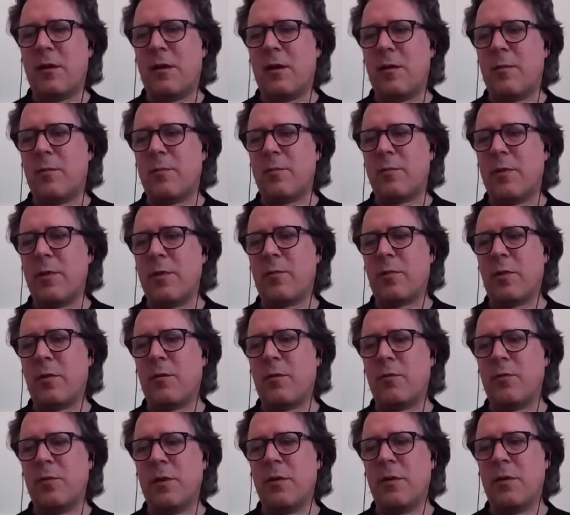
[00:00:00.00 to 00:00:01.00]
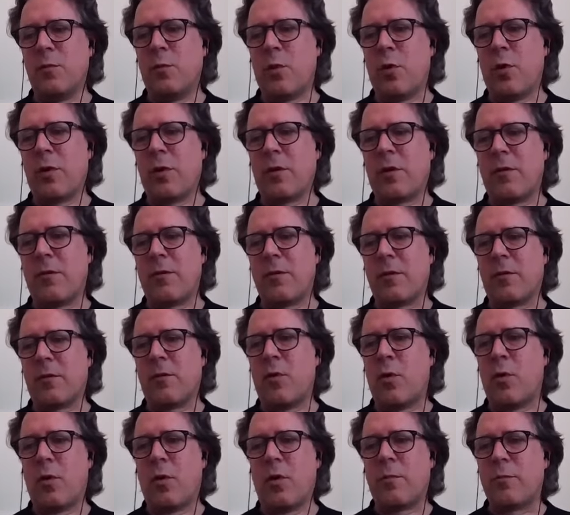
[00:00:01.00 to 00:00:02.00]
um, people who really work on the
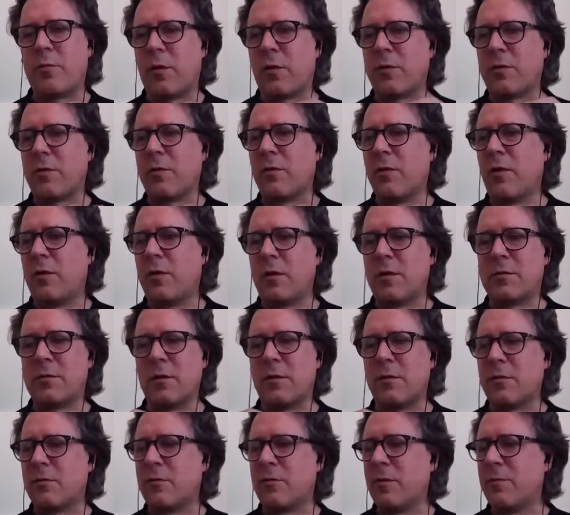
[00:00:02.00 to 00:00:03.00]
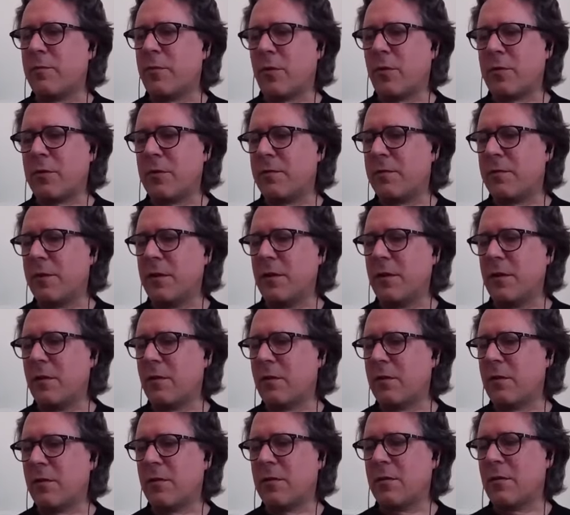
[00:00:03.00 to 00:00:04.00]
core protocols, on the
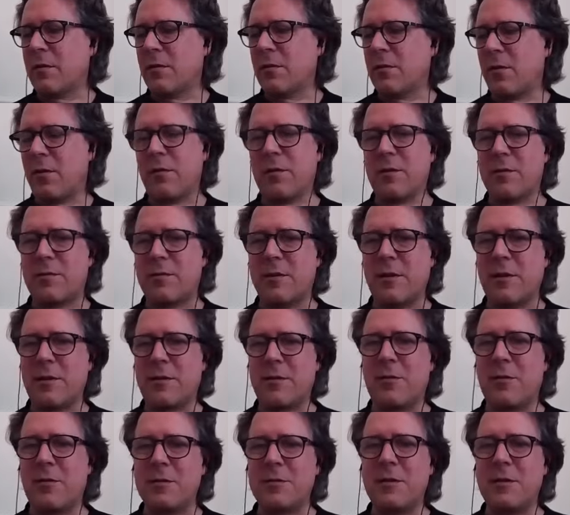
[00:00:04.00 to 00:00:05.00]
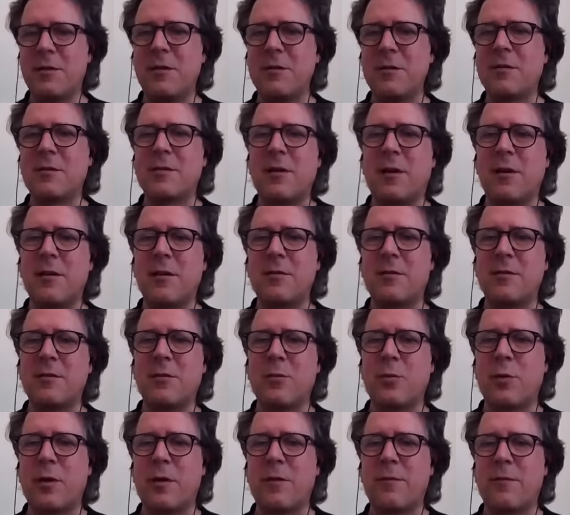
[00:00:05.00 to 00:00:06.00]
cryptography, on the on all the technology
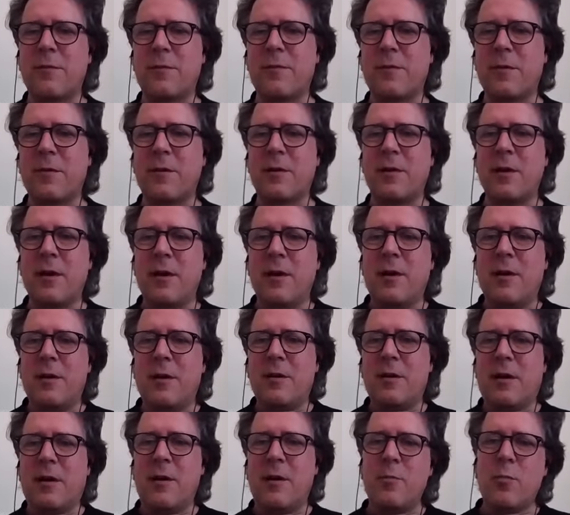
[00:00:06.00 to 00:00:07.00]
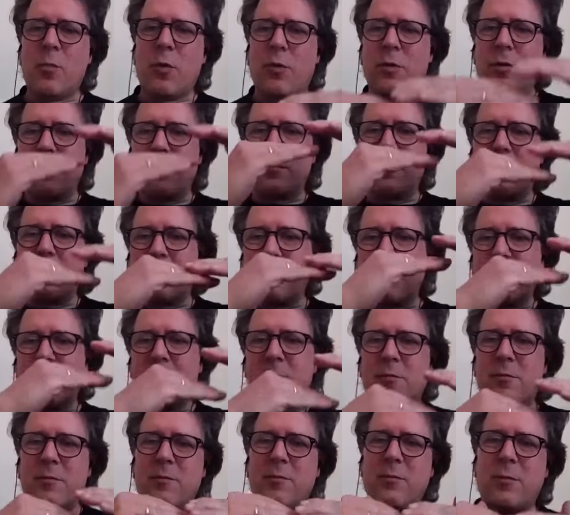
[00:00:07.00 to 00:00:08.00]
insights. We have mm. uh, I'm more on
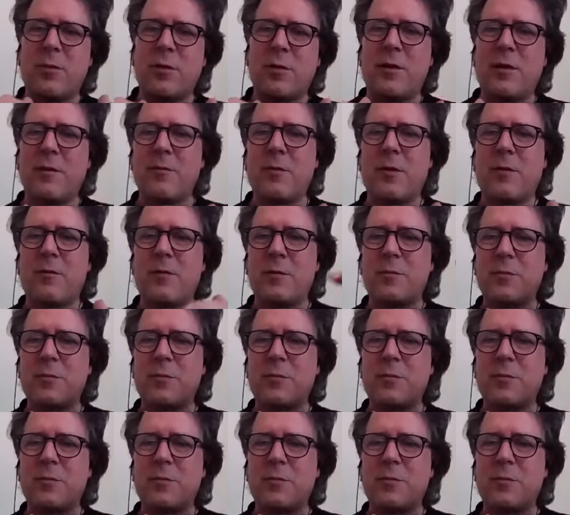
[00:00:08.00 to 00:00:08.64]
the one level of